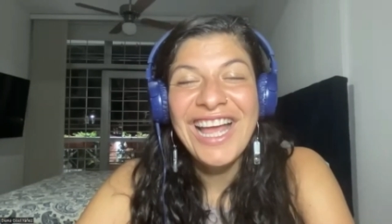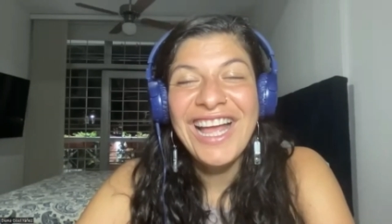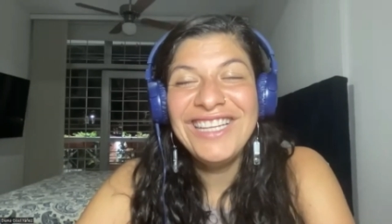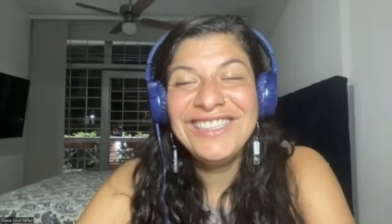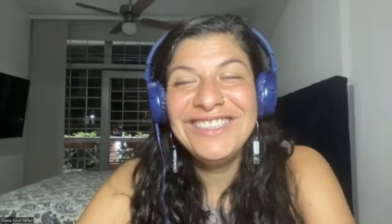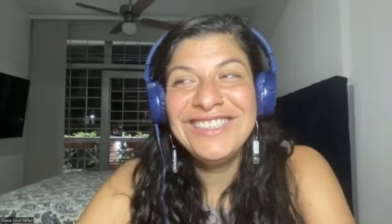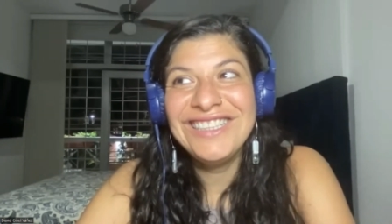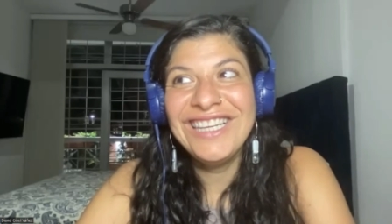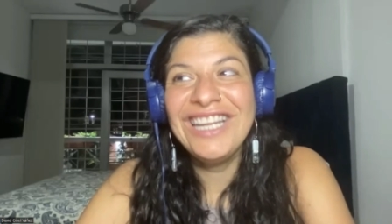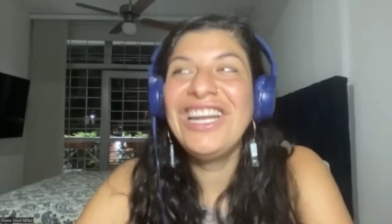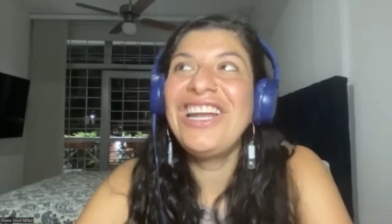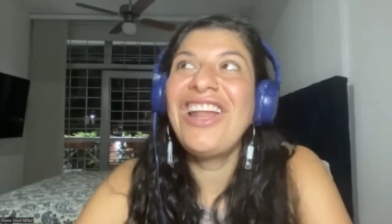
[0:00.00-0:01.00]
And
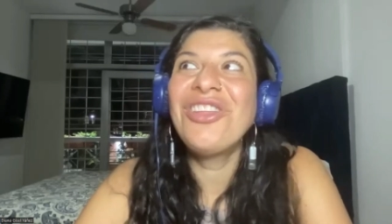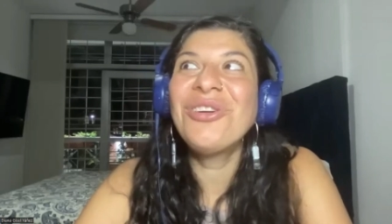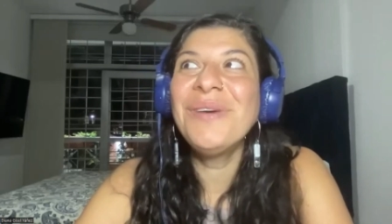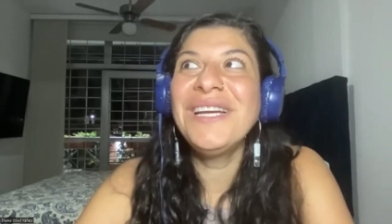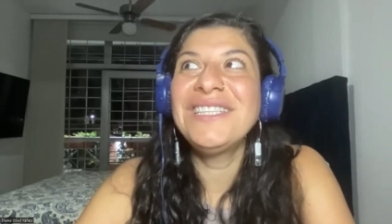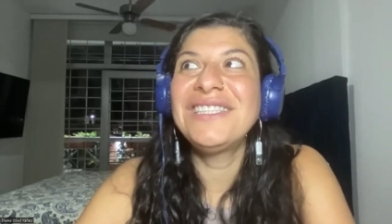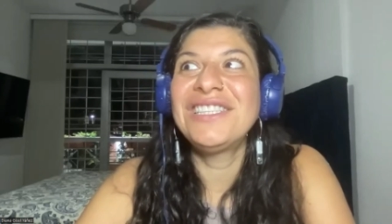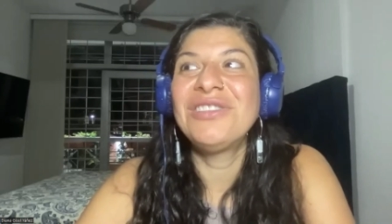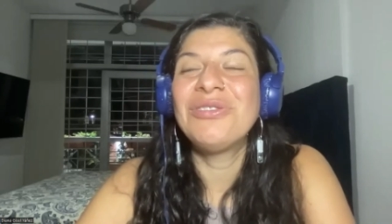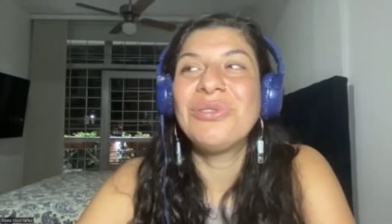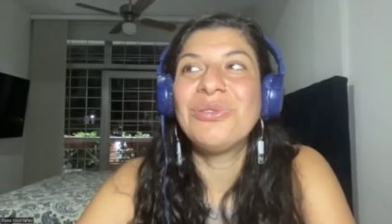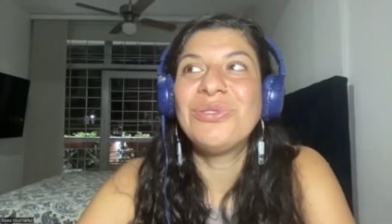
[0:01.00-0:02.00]
another way
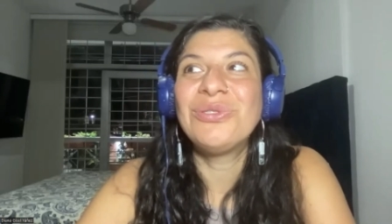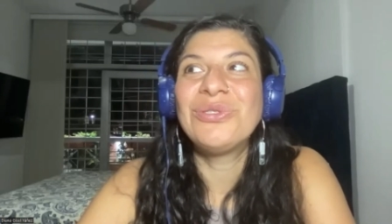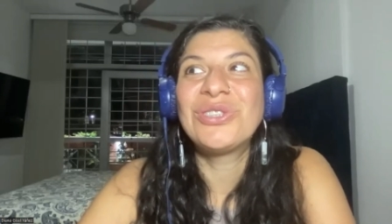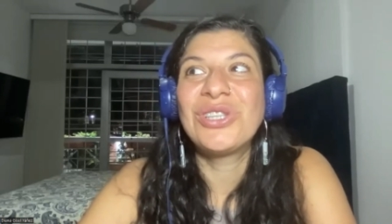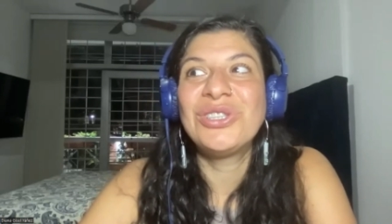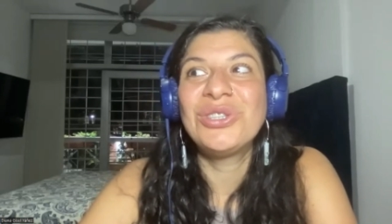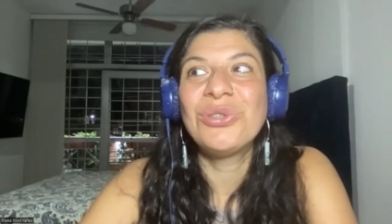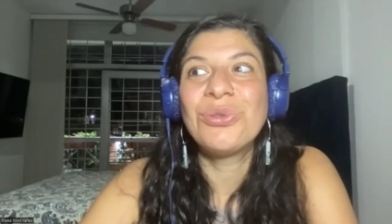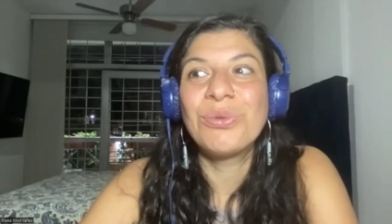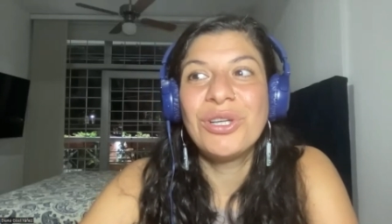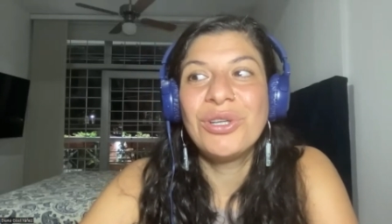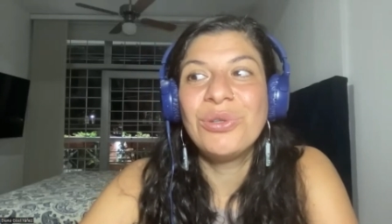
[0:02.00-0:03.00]
to start to
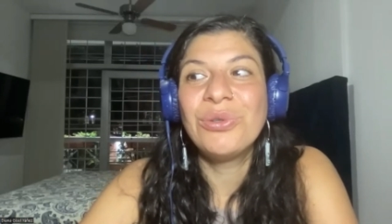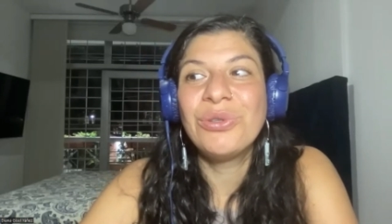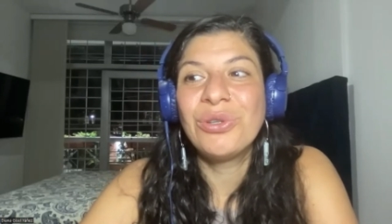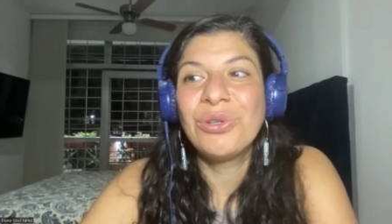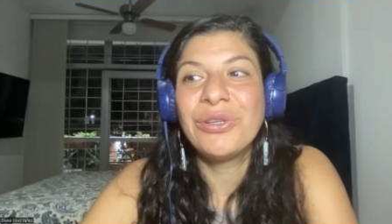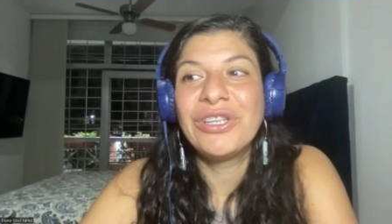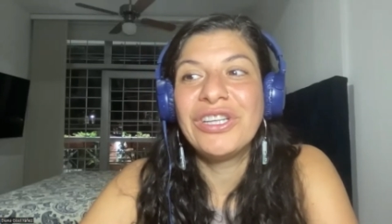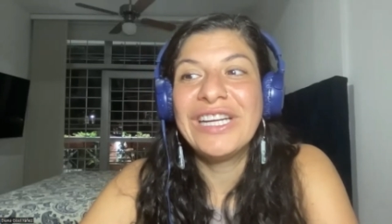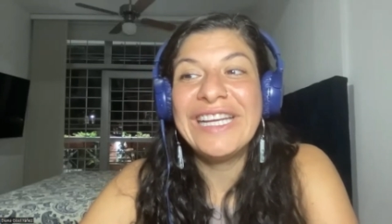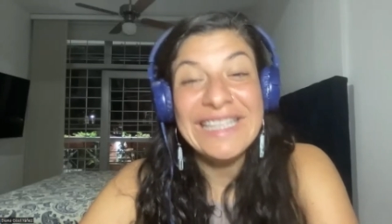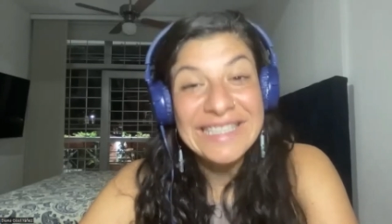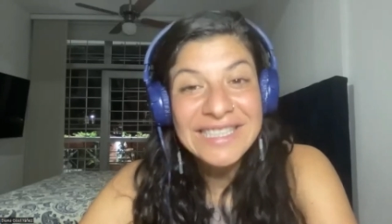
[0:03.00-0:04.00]
grow your
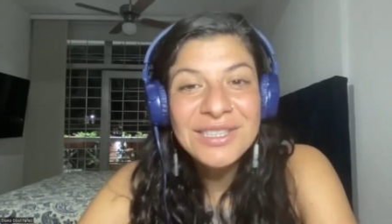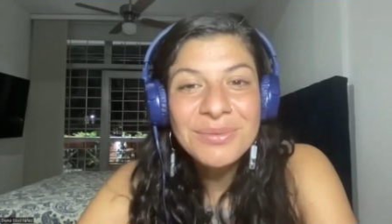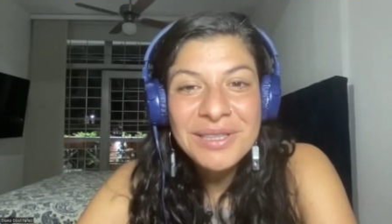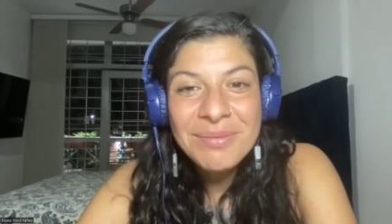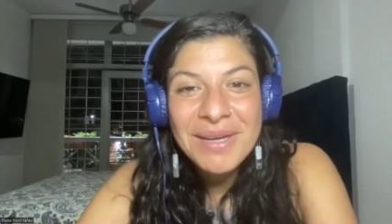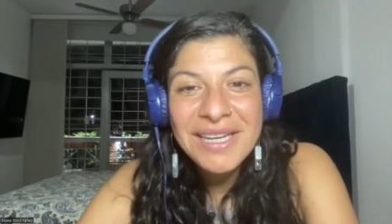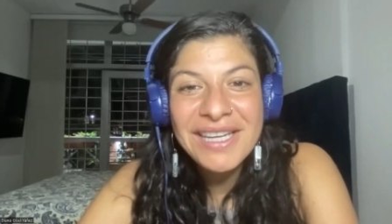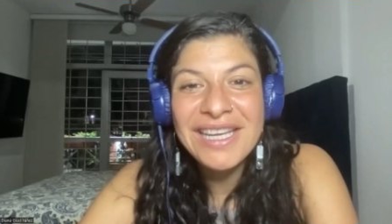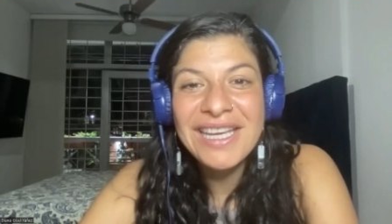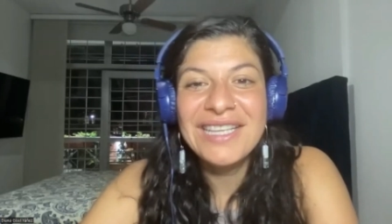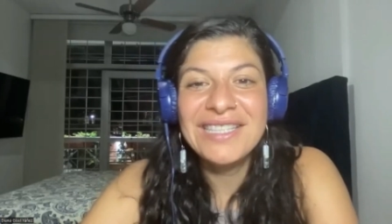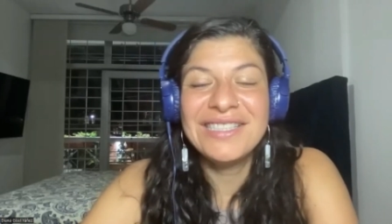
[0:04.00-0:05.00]
ease with
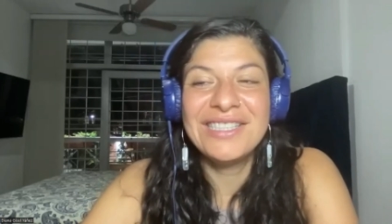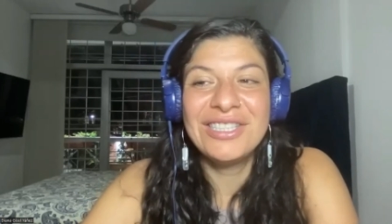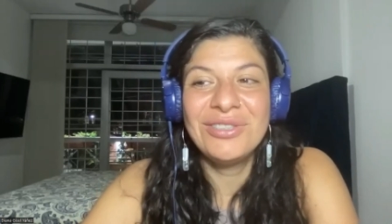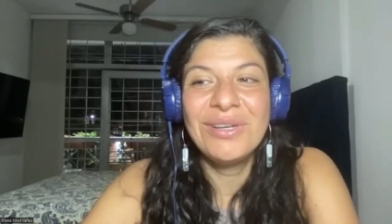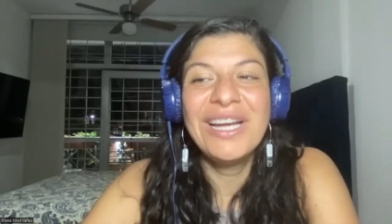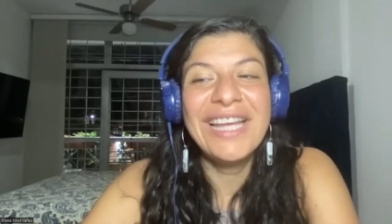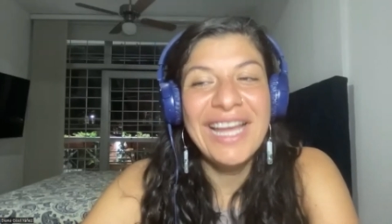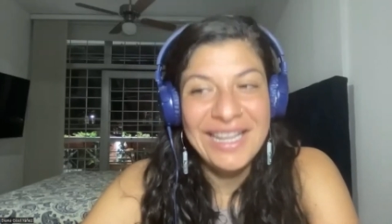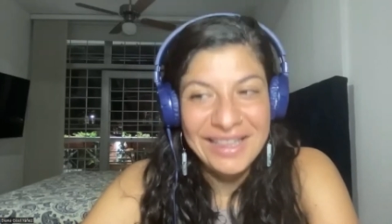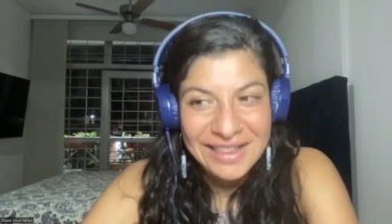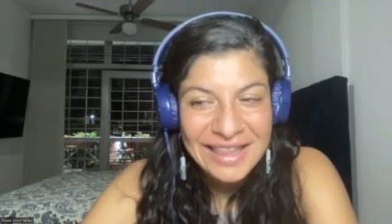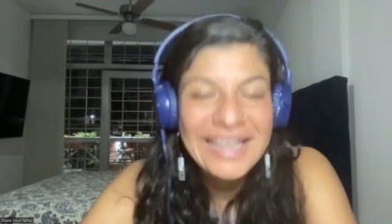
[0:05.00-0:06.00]
money is to,
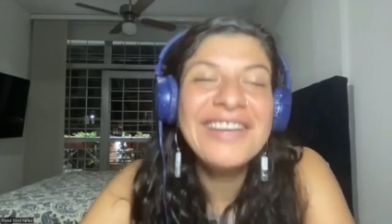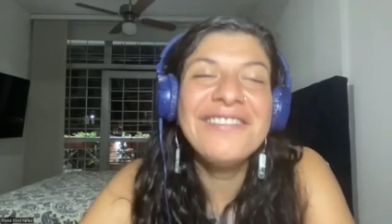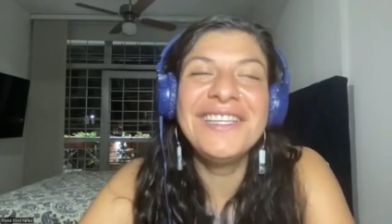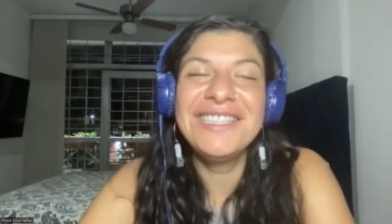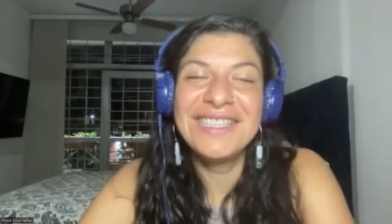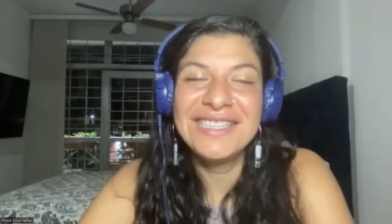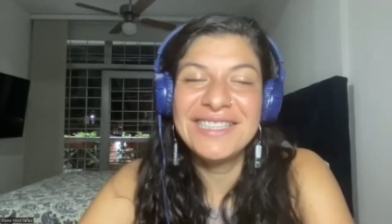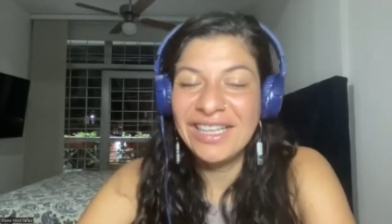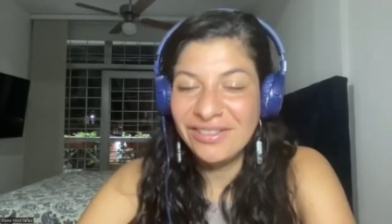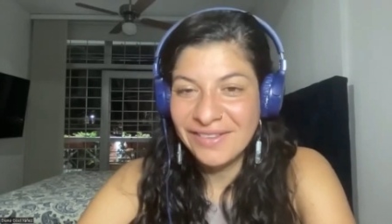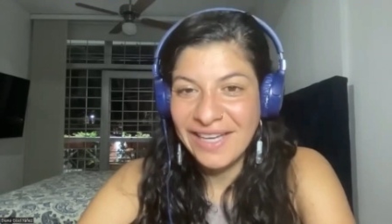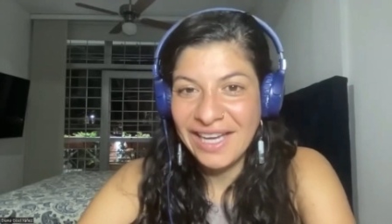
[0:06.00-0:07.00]
again, think of it as a
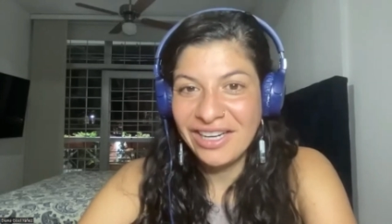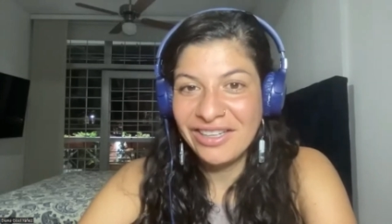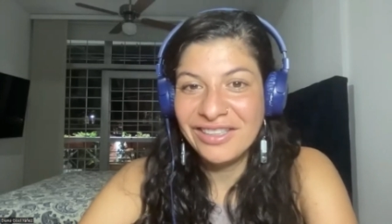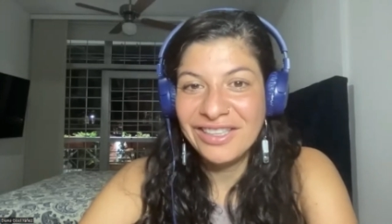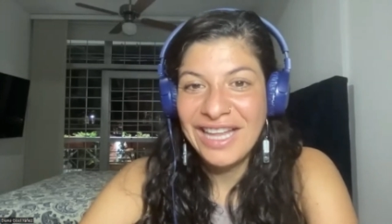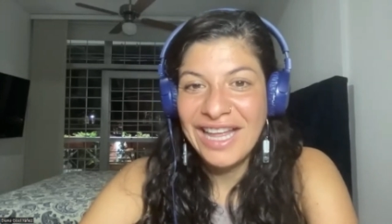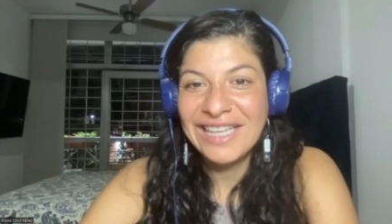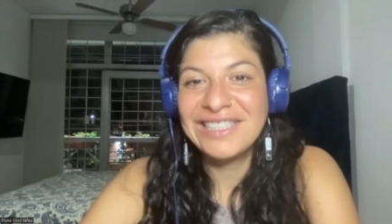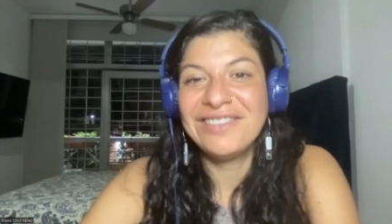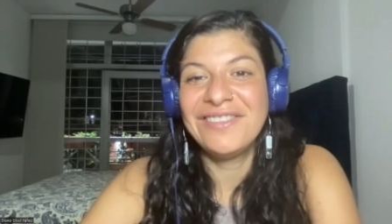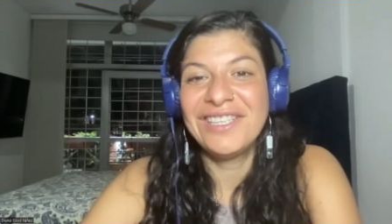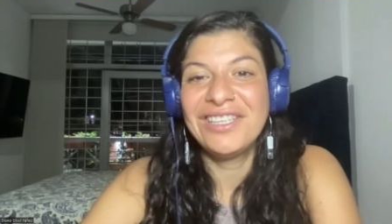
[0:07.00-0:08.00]
self-care
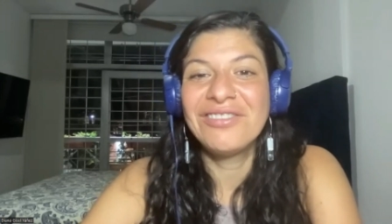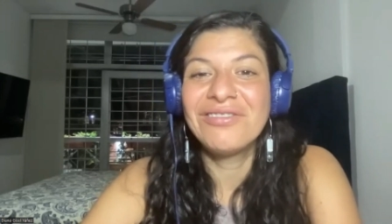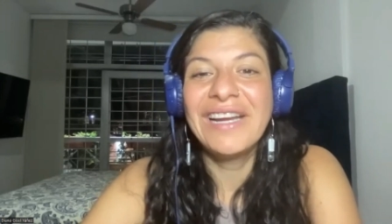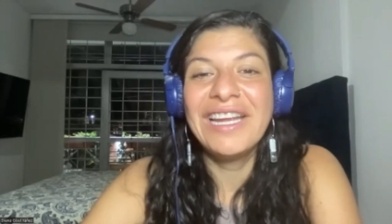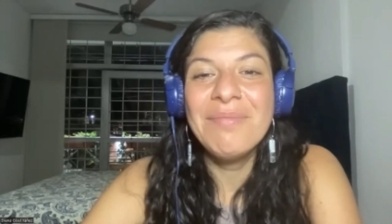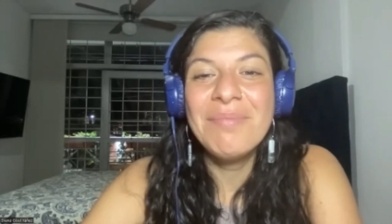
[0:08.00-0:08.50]
activity, right?